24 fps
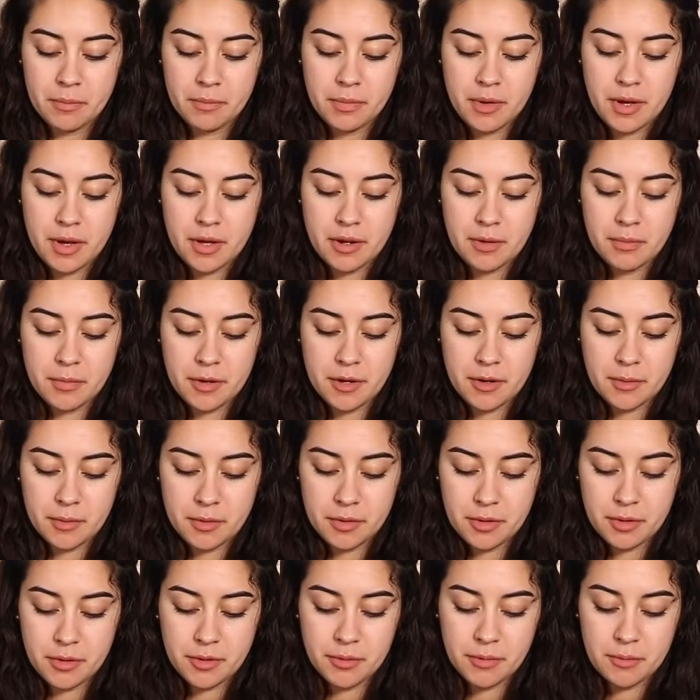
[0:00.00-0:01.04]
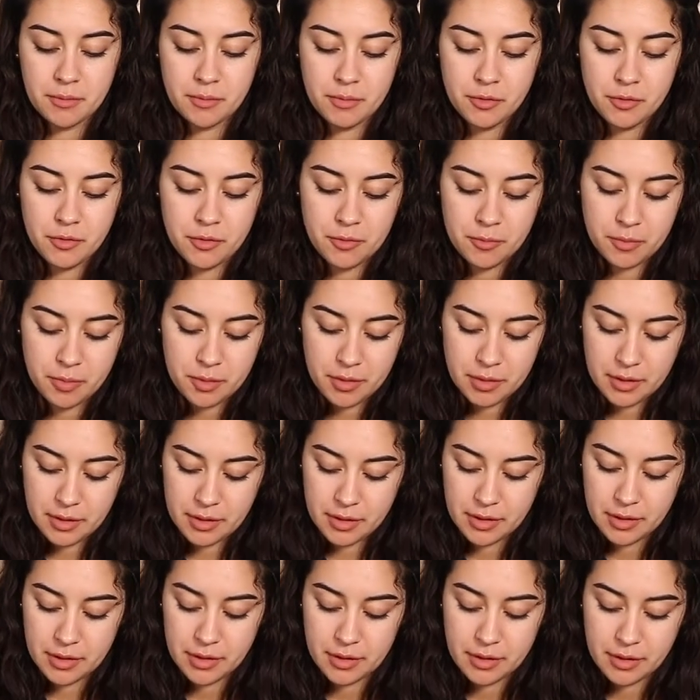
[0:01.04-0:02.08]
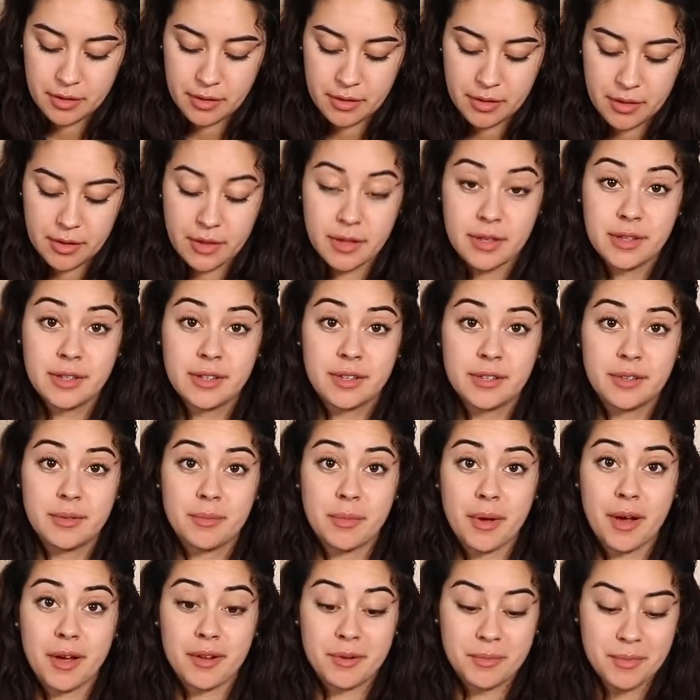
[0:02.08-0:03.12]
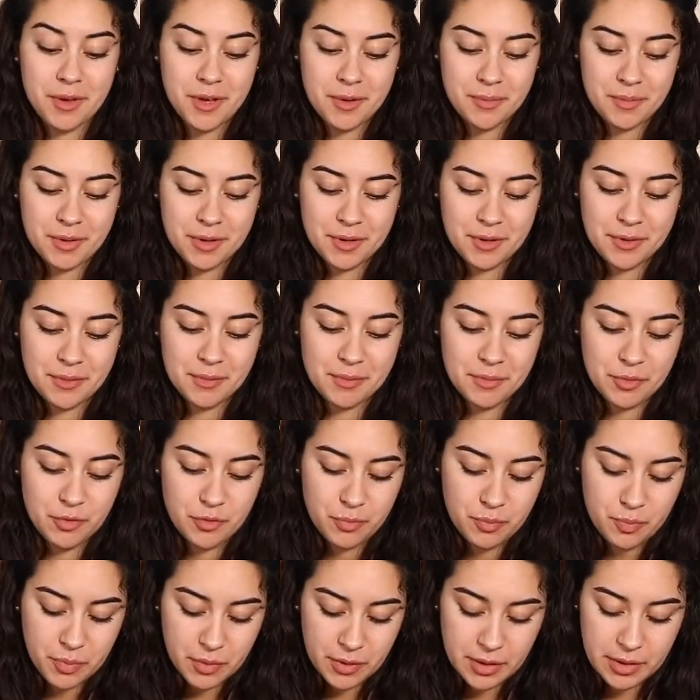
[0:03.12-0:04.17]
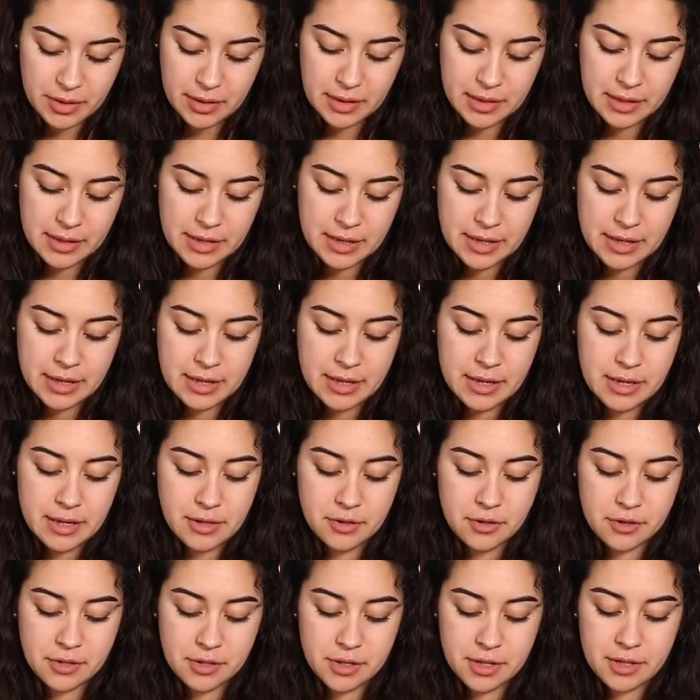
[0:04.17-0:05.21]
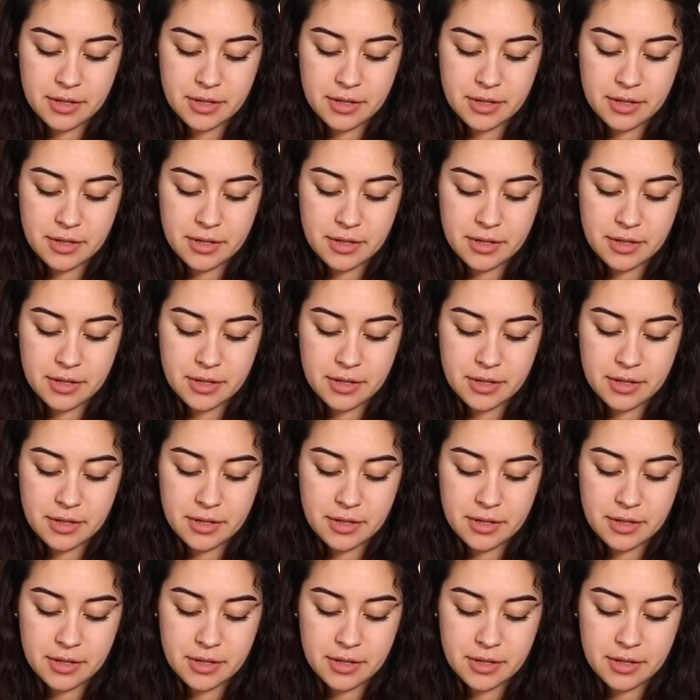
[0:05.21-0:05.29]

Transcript: Bottom up, boop. Bottom up, boop. And just